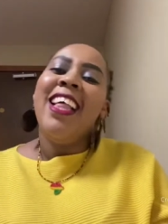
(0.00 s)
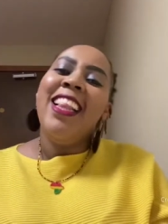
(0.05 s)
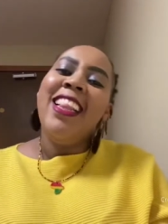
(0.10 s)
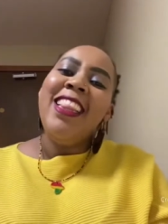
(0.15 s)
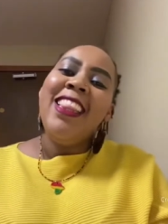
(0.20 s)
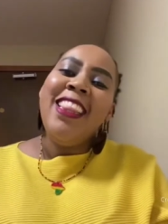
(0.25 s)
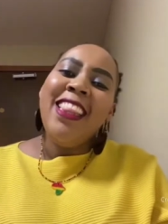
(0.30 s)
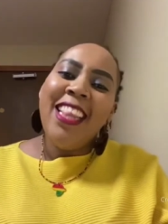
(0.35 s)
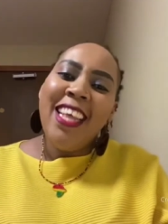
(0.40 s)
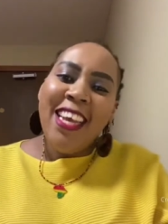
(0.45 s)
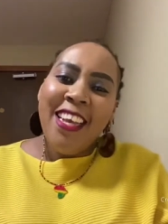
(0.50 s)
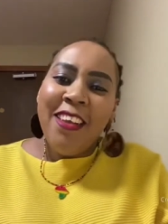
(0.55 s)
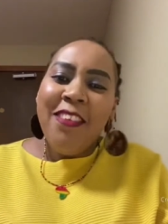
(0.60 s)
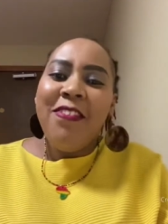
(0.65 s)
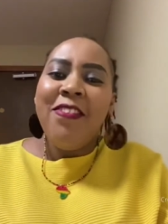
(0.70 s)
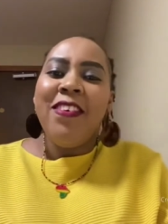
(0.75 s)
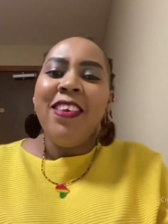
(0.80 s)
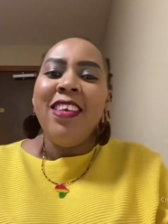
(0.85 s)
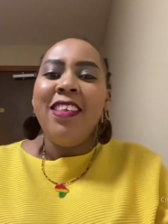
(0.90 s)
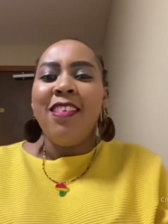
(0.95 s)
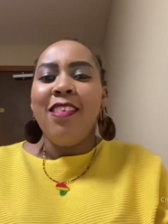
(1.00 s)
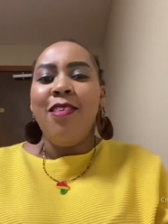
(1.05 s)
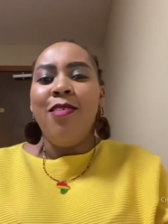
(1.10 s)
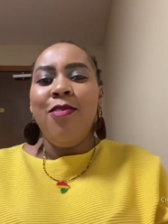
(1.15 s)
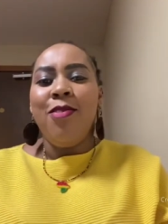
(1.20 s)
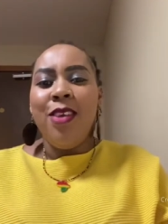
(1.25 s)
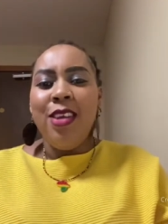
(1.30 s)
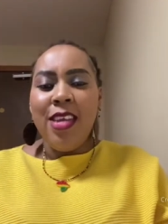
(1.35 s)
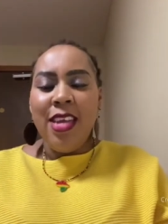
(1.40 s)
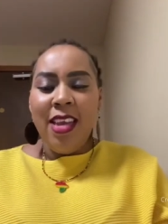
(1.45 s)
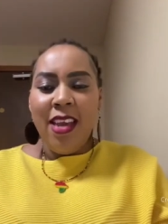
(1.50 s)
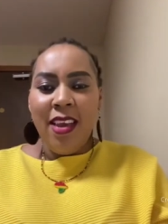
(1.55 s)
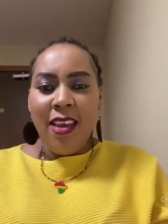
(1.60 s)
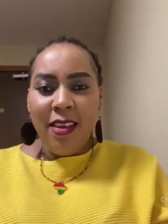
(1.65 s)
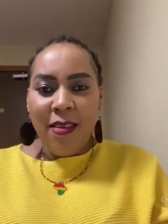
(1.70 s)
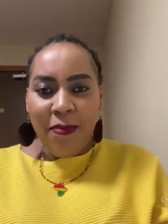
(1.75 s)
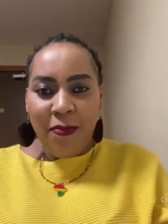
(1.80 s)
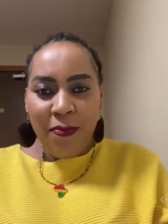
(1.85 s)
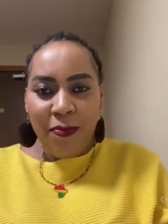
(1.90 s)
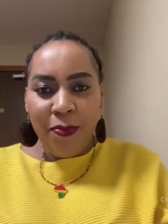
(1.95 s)
Life is good
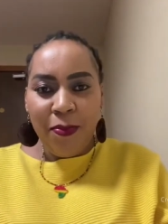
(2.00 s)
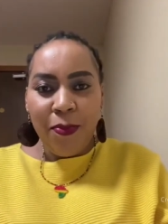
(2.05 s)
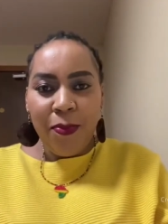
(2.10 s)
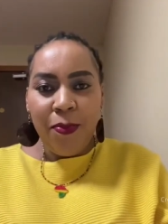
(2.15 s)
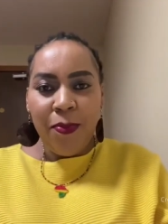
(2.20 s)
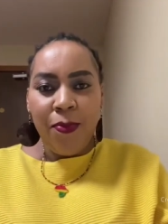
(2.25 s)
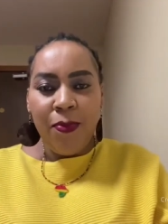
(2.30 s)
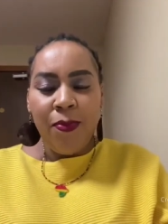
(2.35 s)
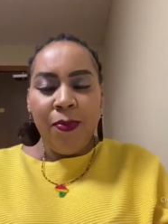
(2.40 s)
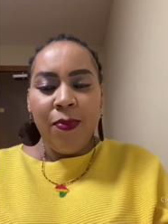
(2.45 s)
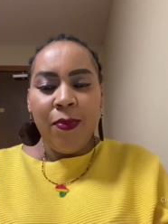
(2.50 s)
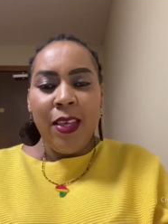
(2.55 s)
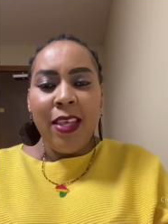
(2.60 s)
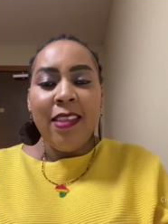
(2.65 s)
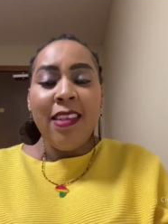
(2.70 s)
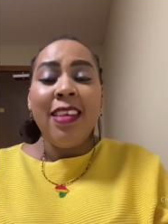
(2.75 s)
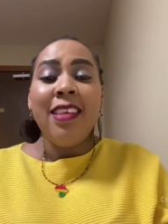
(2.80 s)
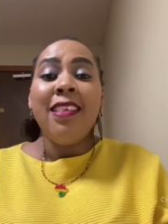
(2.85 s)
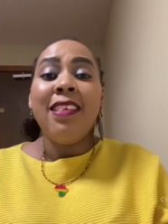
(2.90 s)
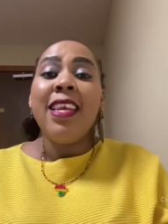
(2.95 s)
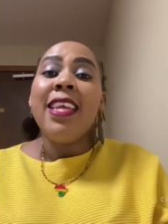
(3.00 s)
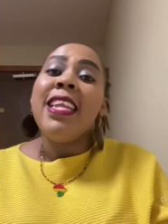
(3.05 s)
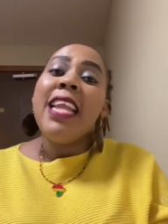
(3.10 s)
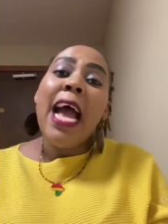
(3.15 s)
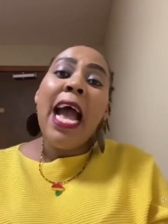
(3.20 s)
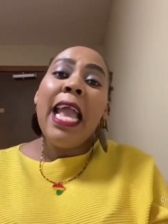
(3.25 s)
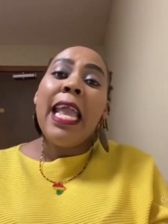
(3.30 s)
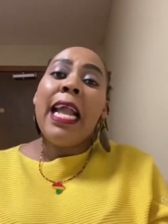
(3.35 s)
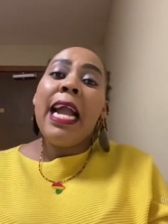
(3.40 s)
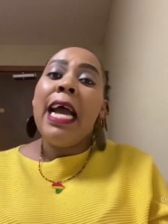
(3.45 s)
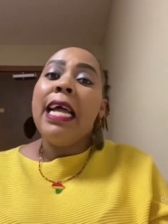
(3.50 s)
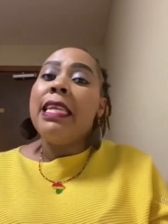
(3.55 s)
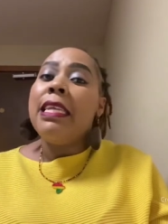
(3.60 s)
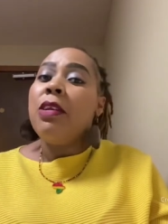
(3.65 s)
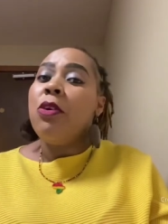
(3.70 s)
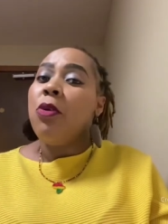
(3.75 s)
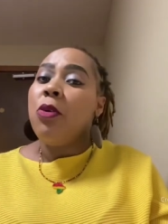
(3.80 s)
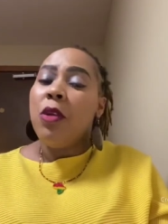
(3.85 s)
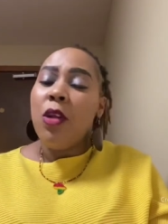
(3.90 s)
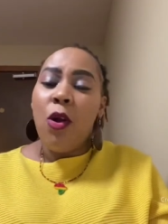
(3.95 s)
here. As I said, I
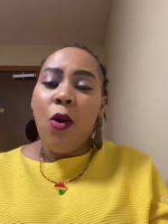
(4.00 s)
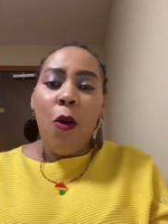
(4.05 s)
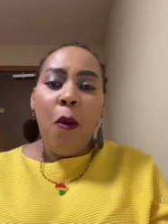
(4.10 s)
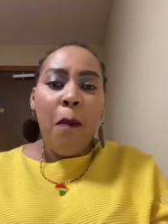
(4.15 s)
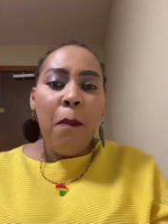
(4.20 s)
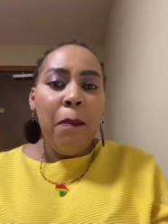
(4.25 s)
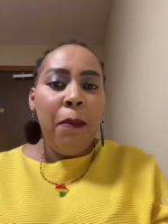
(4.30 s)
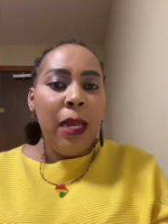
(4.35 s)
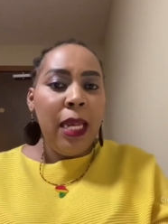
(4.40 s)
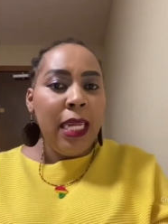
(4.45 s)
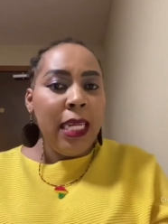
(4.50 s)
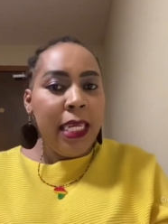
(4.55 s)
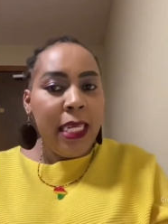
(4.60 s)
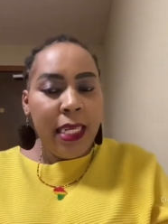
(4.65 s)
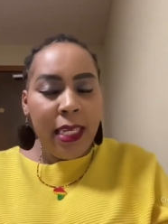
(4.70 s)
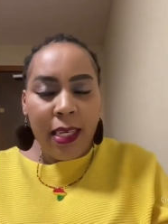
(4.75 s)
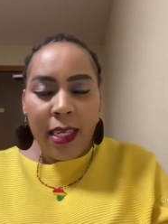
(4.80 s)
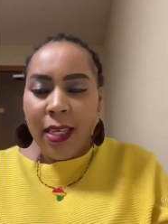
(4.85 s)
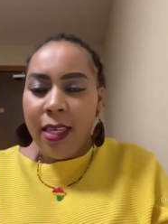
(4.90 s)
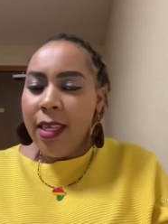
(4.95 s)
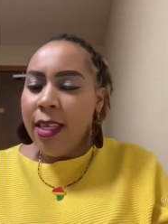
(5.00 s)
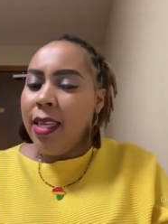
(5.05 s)
cannot complain.